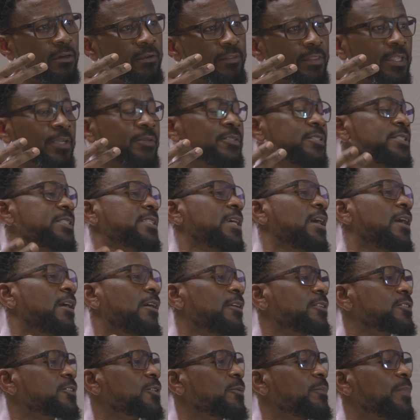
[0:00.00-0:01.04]
hotel
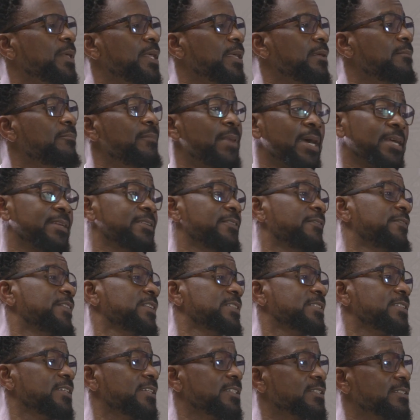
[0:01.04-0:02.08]
to be
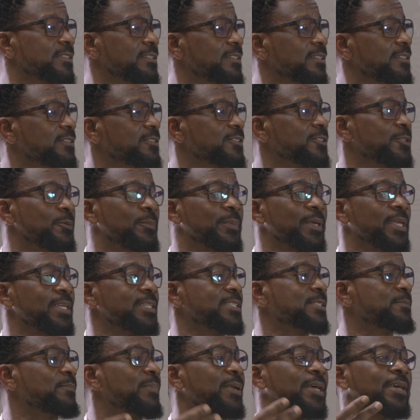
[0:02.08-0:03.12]
magnificent, to be
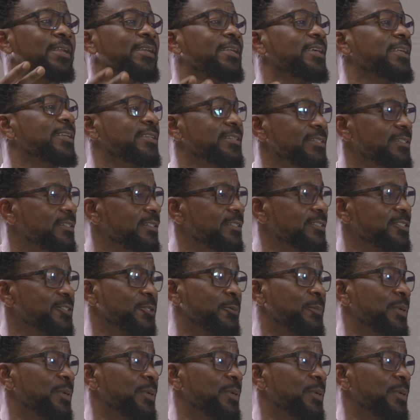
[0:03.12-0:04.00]
splendid, to